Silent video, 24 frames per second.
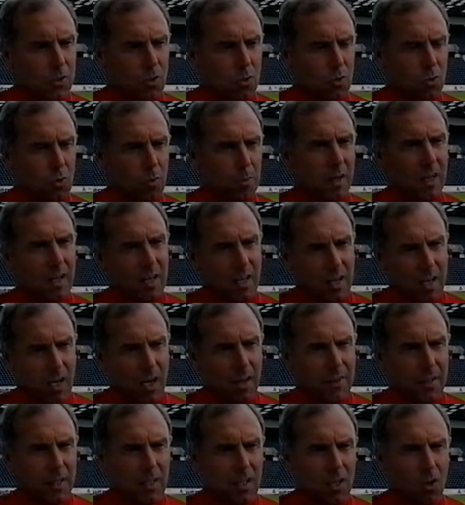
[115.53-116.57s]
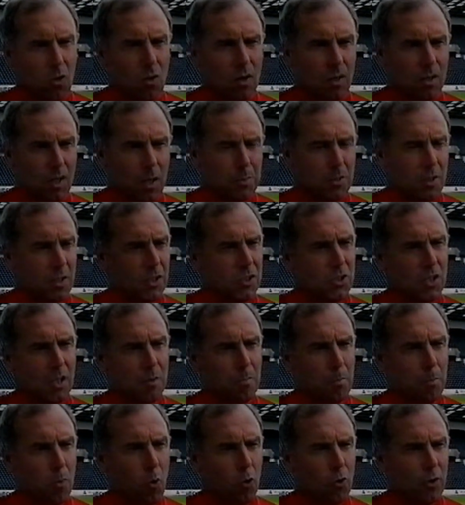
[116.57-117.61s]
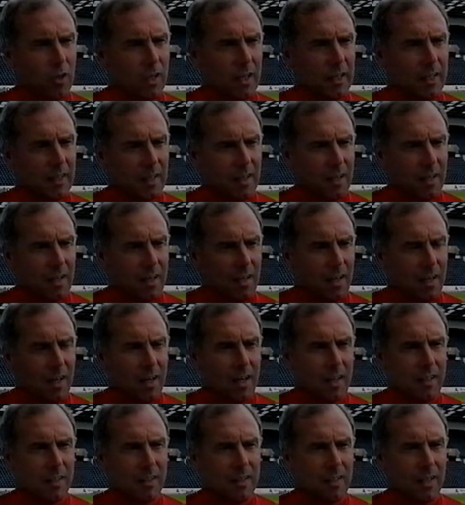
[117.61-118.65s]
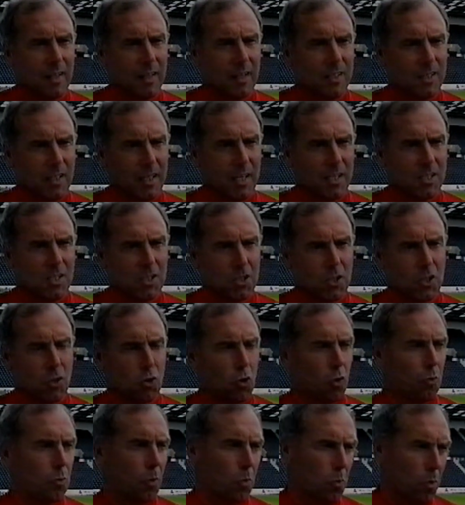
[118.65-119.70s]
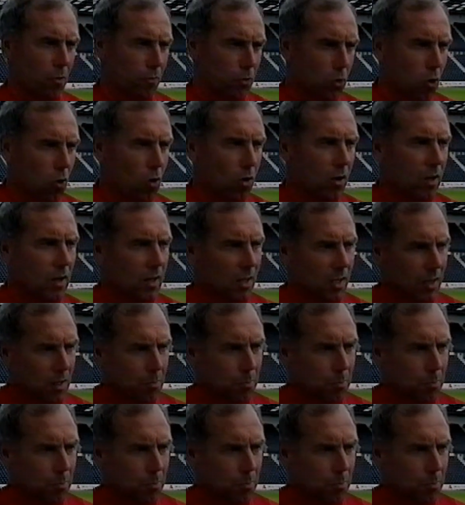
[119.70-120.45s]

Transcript: So, but I think a lot of clubs are in the same boat really, and uh, it's a case of just getting on what we've got.